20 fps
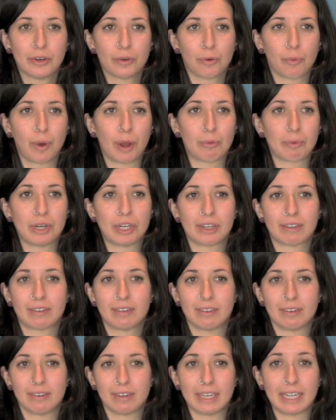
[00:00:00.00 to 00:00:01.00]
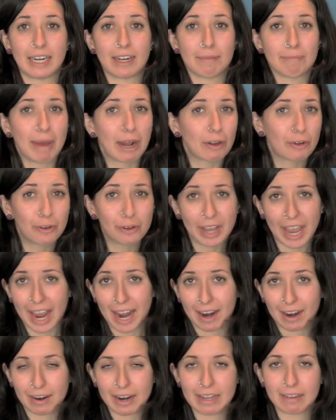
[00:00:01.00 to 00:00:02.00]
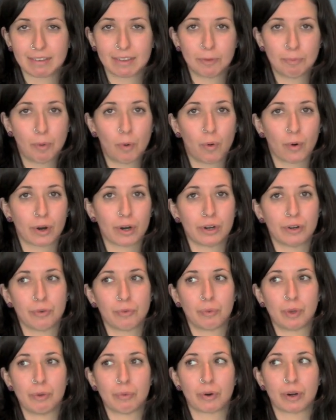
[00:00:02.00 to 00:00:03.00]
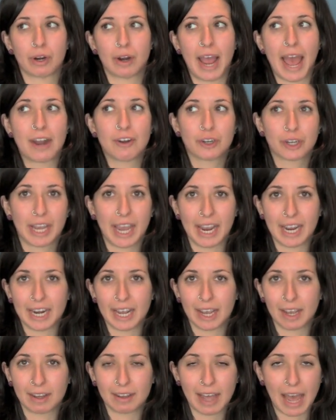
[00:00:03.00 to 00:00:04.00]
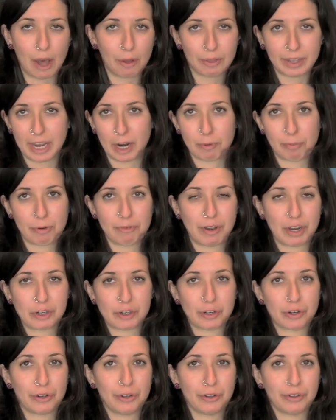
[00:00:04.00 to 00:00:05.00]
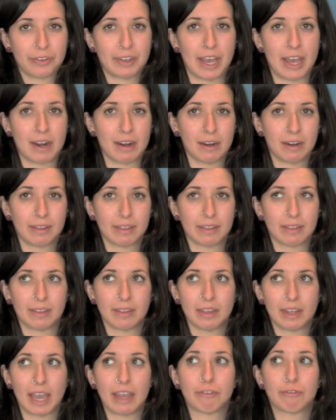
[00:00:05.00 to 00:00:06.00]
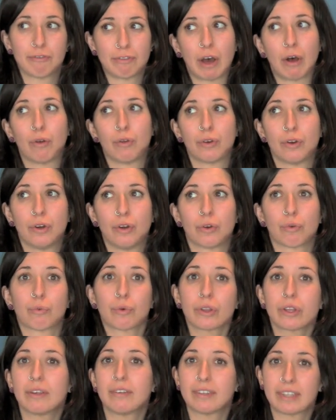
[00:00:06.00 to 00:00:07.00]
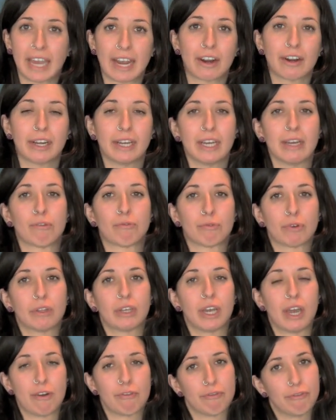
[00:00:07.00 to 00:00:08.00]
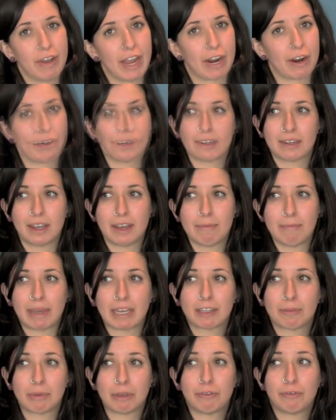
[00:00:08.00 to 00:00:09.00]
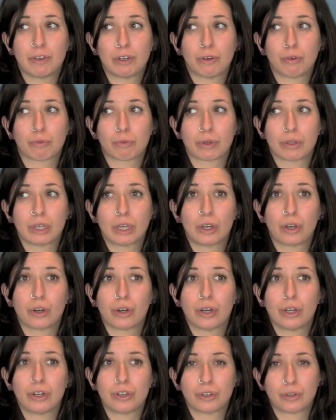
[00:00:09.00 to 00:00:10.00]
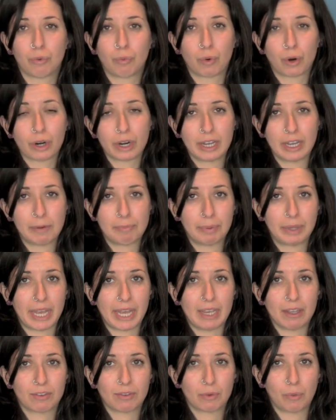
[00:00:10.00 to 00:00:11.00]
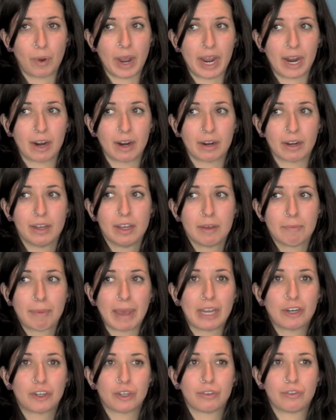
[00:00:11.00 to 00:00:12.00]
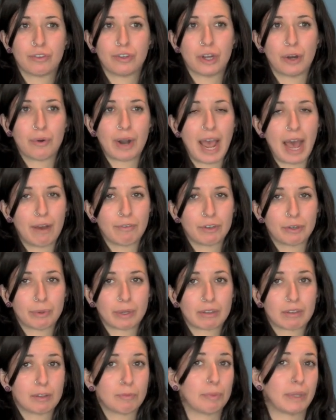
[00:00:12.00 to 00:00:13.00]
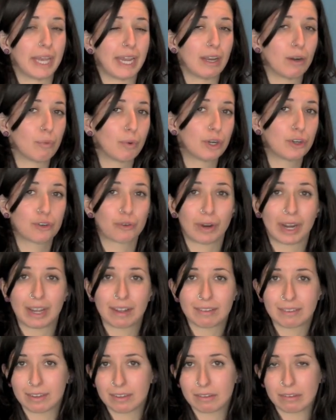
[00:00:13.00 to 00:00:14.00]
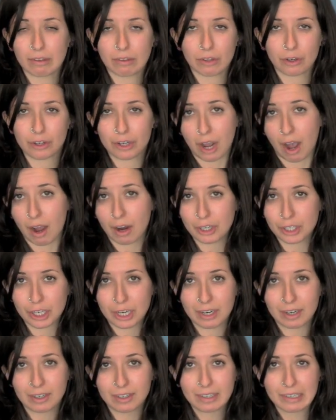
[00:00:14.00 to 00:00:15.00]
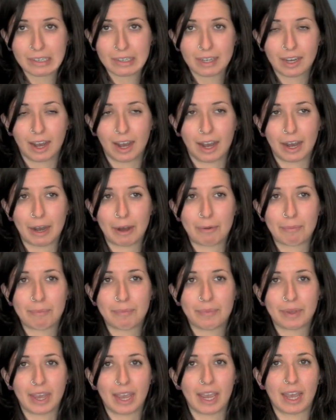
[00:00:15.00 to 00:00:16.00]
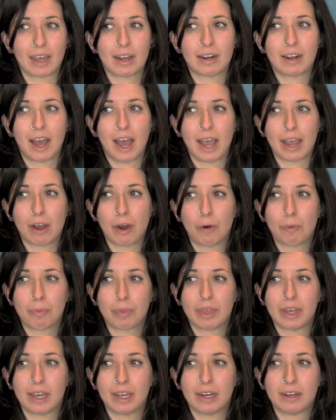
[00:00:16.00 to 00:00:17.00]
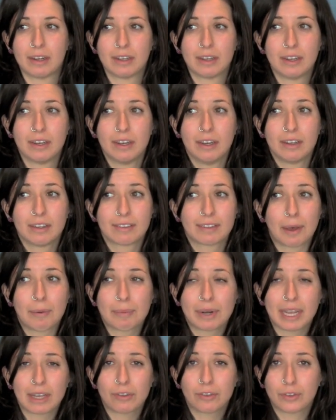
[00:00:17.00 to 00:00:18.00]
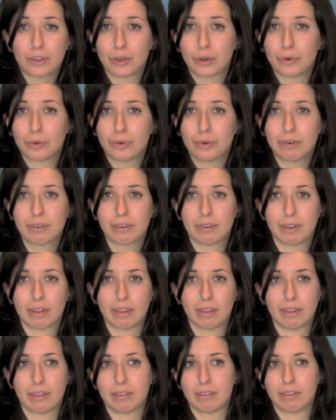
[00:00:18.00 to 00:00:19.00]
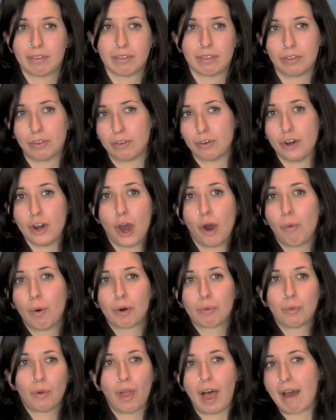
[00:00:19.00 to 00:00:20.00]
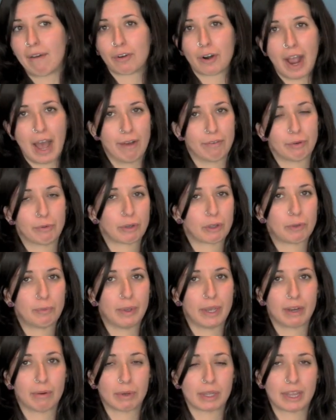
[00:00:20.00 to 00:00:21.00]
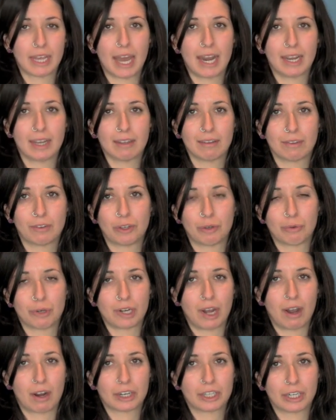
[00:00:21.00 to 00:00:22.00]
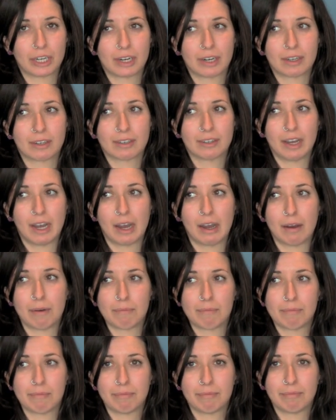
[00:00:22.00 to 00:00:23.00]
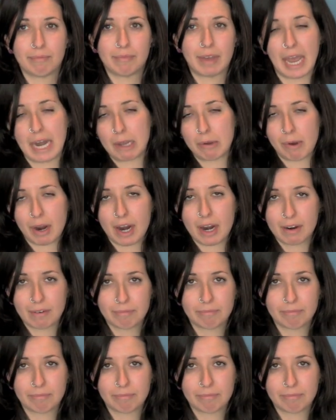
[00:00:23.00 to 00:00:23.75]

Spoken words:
when we just needed medical care and support, we were educating healthcare professionals, and it felt really scary and really unfair. And it makes me feel really good to work at a place where patients don't have to explain what trans is to their doctor. And I hope that someday soon, no one will ever have to explain what that is to a doctor anywhere.